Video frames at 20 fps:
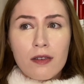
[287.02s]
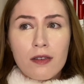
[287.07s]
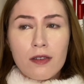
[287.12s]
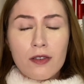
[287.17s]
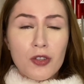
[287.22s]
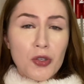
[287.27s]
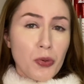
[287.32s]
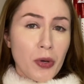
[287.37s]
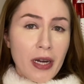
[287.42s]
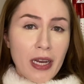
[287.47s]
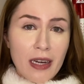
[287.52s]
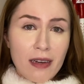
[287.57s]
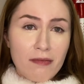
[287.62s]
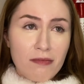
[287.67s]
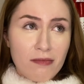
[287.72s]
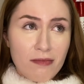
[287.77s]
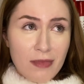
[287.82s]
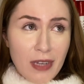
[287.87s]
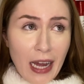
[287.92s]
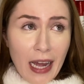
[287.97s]

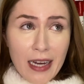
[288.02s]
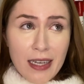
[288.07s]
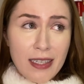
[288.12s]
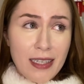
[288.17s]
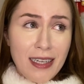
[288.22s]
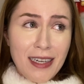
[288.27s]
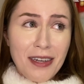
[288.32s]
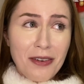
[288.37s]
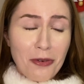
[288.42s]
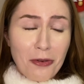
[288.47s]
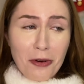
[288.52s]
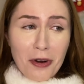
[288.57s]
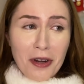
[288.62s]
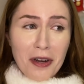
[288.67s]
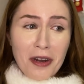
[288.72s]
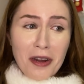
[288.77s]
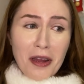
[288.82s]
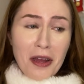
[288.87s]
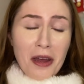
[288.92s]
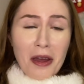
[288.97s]
2019, or
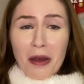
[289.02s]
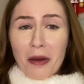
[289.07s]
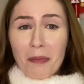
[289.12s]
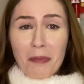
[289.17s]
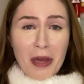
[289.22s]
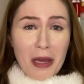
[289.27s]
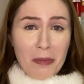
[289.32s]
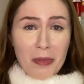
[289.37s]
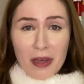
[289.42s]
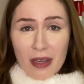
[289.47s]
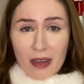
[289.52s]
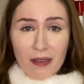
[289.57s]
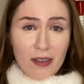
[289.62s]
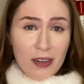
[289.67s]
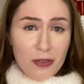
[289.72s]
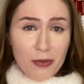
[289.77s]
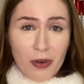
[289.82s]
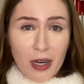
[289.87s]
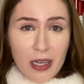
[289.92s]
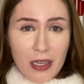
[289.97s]
maybe even
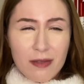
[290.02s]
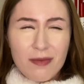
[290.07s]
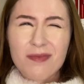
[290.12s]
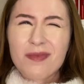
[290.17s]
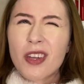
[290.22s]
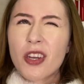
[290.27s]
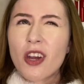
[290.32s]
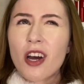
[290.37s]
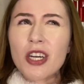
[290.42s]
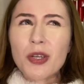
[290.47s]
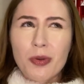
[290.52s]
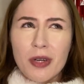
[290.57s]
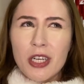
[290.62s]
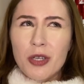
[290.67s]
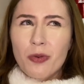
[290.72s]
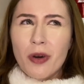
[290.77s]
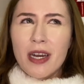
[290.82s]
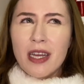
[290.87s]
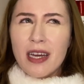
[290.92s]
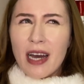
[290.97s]

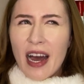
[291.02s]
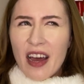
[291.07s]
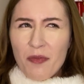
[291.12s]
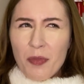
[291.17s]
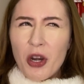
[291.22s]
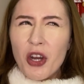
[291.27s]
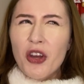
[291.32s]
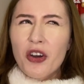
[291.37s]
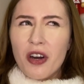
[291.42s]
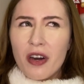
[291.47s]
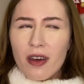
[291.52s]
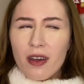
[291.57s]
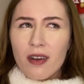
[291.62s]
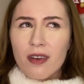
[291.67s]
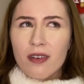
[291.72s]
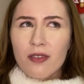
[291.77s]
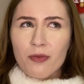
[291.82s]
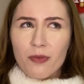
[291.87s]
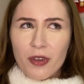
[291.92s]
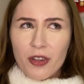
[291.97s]
2020, I've been good
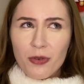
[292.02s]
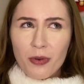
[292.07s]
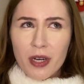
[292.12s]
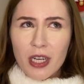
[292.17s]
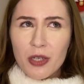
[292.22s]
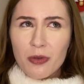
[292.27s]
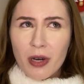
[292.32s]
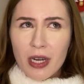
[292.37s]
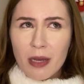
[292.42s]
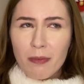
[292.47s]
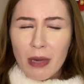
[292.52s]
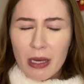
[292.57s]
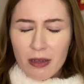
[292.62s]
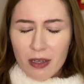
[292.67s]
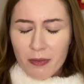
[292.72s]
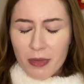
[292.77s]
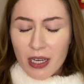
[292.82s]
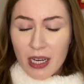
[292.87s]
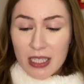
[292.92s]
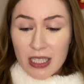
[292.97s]
with 2020 mainly
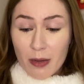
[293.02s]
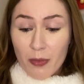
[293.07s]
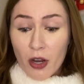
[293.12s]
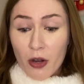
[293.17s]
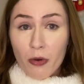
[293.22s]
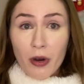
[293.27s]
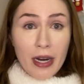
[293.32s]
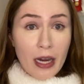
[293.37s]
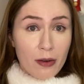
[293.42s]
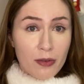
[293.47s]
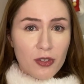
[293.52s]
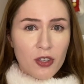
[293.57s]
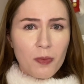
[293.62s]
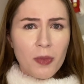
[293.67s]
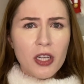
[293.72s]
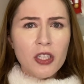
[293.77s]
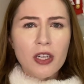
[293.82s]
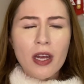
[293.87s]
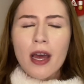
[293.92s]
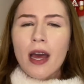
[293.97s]
because I'm not going out so
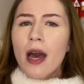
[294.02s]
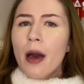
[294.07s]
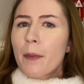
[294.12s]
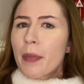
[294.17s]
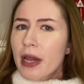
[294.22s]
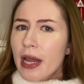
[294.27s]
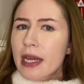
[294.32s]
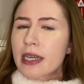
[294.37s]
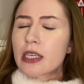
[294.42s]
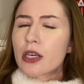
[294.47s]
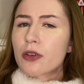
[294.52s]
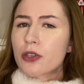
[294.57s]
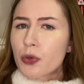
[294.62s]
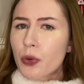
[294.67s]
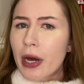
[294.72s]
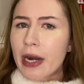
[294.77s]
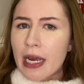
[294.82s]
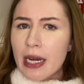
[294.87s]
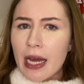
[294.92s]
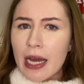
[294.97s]
much, but like till
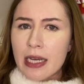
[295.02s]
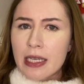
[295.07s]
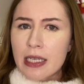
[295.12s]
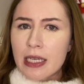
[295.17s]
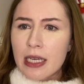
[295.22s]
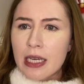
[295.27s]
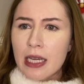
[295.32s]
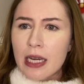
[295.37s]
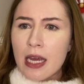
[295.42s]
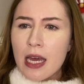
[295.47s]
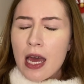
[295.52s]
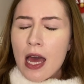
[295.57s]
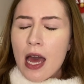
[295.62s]
2019,